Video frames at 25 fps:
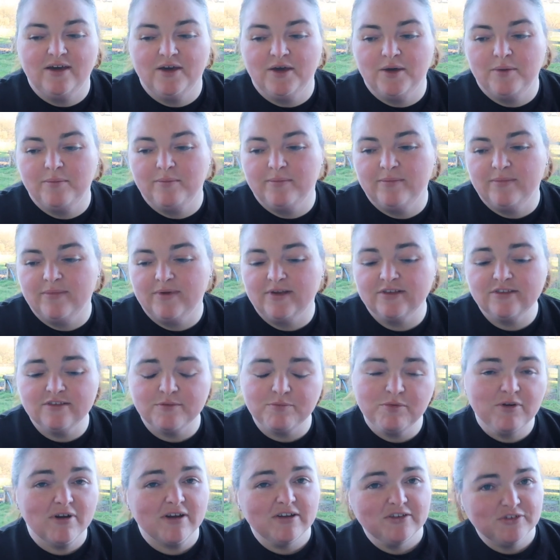a
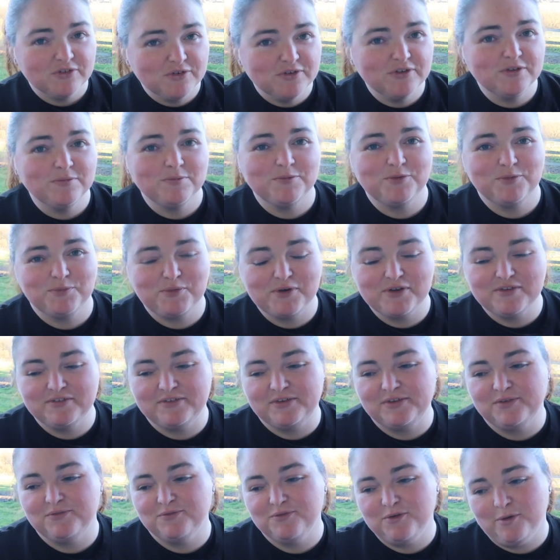surprise Christmas
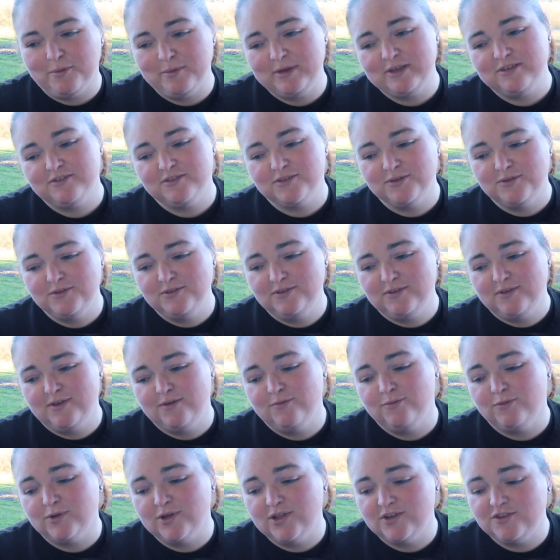present from
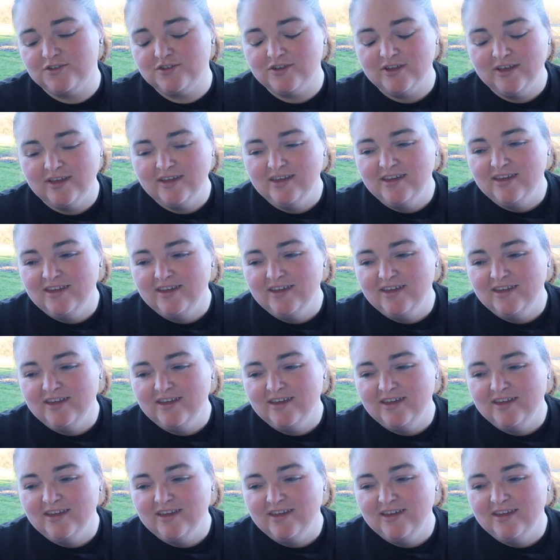Exclusive, which,